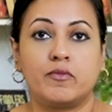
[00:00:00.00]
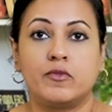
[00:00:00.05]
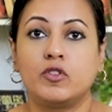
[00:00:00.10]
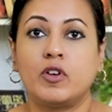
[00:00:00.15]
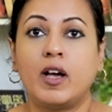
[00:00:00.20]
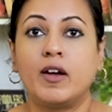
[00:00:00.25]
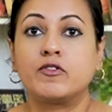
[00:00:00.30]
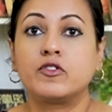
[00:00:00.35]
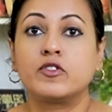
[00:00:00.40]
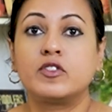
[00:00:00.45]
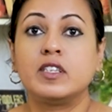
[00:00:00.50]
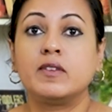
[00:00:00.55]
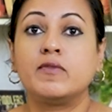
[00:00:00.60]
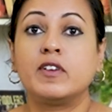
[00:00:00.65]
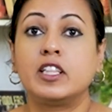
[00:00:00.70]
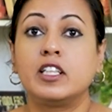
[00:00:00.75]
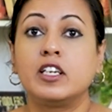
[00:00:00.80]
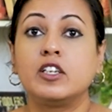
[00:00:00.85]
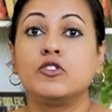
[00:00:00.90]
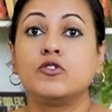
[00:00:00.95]
you have to see
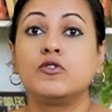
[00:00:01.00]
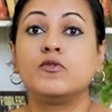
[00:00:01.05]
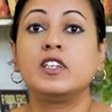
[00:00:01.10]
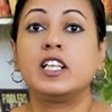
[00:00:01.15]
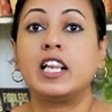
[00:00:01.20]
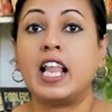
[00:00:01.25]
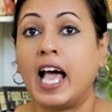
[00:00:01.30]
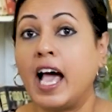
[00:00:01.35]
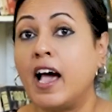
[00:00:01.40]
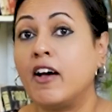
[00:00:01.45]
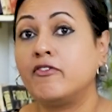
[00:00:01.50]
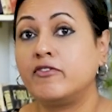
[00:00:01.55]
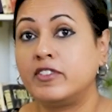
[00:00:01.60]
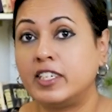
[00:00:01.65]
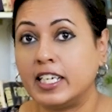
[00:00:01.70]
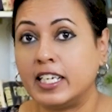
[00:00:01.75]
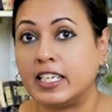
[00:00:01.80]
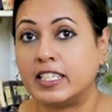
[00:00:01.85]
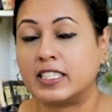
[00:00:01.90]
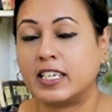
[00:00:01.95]
whether you will have
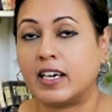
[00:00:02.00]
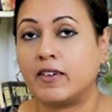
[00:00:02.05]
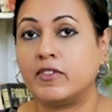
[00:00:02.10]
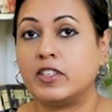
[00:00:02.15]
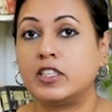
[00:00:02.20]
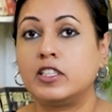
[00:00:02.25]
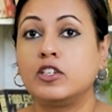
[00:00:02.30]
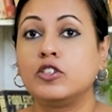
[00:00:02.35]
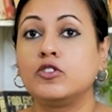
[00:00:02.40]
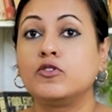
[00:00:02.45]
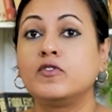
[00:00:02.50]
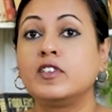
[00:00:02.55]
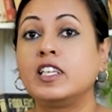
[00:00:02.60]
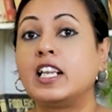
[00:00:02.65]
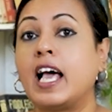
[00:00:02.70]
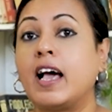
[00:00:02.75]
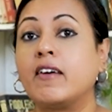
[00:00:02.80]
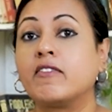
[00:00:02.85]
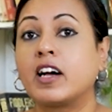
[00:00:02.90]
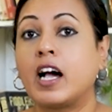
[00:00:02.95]
data, whether you
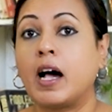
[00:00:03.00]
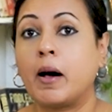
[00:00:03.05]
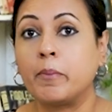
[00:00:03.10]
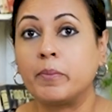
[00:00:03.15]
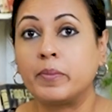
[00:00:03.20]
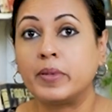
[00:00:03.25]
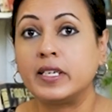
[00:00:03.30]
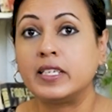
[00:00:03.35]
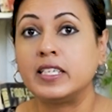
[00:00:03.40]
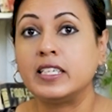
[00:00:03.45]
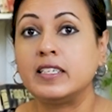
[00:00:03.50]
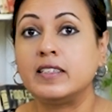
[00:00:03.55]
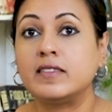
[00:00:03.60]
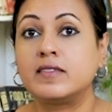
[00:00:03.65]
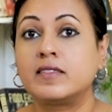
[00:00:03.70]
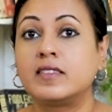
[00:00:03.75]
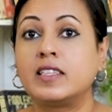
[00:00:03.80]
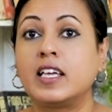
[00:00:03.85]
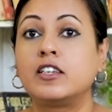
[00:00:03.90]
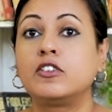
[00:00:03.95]
will have
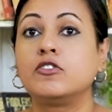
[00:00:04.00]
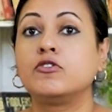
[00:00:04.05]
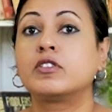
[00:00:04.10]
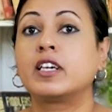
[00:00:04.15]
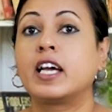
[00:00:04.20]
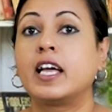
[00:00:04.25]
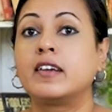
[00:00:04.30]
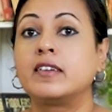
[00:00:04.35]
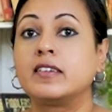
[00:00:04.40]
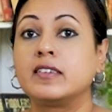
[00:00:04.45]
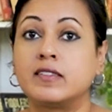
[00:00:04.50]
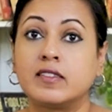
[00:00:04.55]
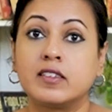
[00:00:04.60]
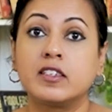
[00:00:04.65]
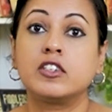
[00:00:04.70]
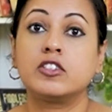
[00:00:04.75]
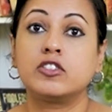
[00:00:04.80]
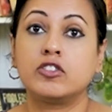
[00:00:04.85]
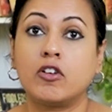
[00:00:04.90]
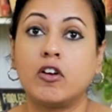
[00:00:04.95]
companies that you can
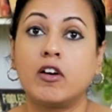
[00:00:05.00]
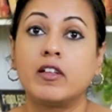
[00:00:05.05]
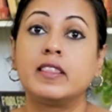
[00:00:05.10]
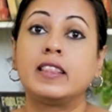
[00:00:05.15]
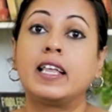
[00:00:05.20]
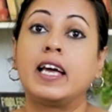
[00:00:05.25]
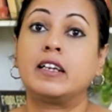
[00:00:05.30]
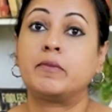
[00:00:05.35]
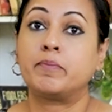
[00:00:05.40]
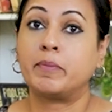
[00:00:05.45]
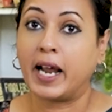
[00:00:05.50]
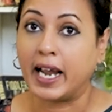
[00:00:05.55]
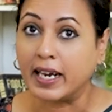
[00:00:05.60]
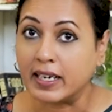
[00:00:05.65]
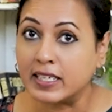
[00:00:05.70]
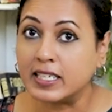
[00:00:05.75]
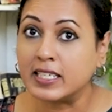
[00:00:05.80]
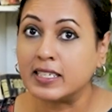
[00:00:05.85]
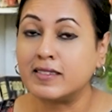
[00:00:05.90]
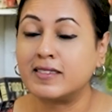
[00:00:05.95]
research on that
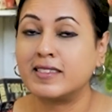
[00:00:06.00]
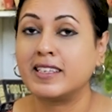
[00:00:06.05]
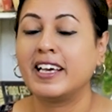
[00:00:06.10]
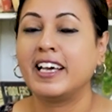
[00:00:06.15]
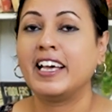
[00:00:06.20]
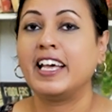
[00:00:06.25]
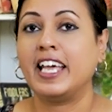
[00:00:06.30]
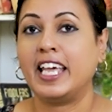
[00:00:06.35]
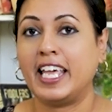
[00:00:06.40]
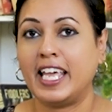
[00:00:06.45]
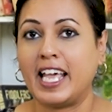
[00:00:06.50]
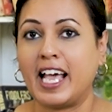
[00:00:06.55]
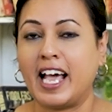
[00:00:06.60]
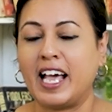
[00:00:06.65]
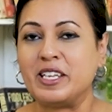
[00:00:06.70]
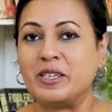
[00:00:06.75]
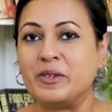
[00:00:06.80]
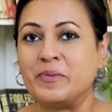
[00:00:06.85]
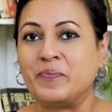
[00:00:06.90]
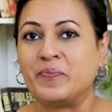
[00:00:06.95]
practice
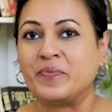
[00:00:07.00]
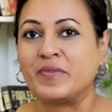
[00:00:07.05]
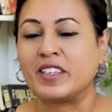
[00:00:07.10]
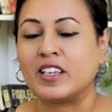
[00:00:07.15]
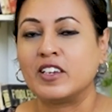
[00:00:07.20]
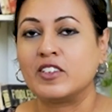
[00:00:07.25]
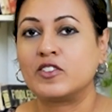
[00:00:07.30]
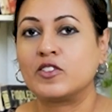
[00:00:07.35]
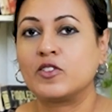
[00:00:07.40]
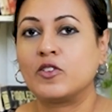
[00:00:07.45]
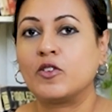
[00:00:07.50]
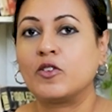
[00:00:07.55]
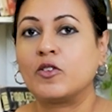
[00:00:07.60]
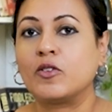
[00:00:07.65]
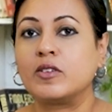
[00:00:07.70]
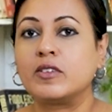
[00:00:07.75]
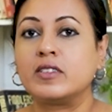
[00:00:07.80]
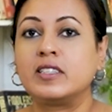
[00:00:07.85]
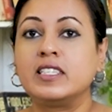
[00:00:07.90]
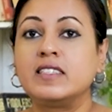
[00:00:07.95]
AI.
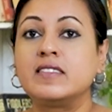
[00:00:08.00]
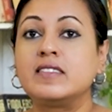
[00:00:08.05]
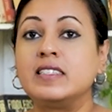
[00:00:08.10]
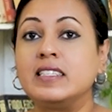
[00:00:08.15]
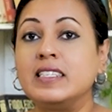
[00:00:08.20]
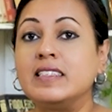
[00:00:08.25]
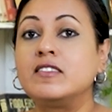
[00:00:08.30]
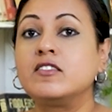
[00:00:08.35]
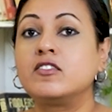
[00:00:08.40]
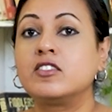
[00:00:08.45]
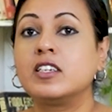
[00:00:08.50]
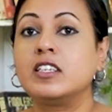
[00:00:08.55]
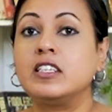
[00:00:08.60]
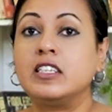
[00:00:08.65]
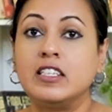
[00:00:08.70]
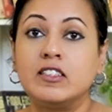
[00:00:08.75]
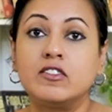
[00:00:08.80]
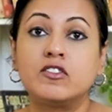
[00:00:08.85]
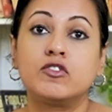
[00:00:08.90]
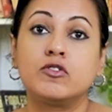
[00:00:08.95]
So this decision
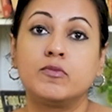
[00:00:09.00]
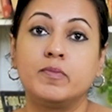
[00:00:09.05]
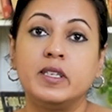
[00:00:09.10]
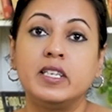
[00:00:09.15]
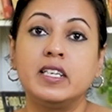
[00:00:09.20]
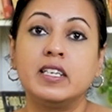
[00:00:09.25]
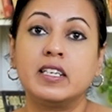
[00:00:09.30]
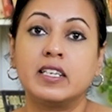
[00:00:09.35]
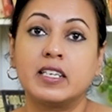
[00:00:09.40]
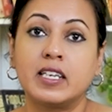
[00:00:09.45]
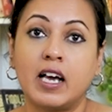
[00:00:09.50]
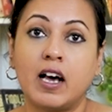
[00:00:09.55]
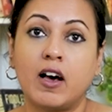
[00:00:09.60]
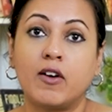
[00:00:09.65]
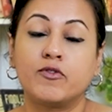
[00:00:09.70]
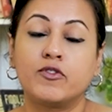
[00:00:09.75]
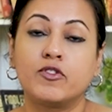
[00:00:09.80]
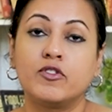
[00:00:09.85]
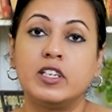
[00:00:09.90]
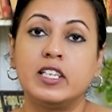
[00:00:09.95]
needs to be
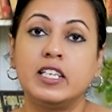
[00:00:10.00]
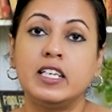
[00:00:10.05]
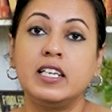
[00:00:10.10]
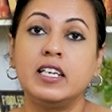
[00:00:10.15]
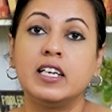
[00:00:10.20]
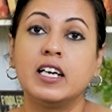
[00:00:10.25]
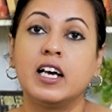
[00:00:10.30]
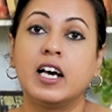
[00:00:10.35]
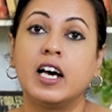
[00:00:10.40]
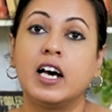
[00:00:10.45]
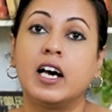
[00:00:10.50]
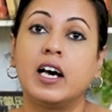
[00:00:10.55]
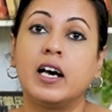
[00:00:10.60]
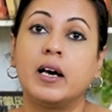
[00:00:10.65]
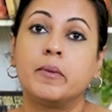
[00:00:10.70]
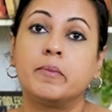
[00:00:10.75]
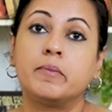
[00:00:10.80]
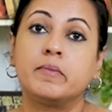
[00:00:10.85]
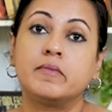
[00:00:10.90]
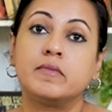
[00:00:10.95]
carefully
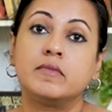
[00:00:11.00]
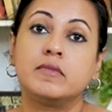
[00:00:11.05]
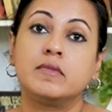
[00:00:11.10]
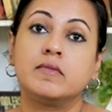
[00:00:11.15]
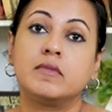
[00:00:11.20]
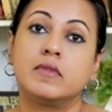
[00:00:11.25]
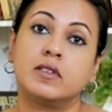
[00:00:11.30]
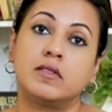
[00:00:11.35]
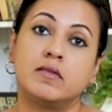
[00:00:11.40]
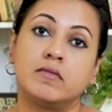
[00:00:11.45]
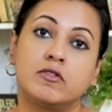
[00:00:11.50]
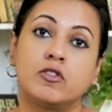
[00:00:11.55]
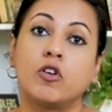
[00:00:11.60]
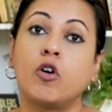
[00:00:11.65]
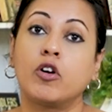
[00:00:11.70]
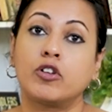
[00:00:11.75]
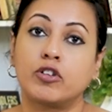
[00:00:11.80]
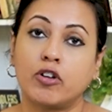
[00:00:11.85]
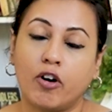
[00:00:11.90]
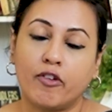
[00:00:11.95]

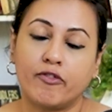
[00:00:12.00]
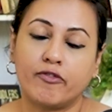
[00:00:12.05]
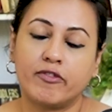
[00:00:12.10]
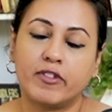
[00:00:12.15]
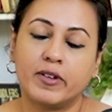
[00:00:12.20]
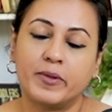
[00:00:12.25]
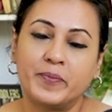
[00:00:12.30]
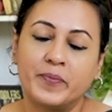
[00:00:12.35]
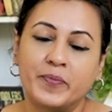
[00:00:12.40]
thought of.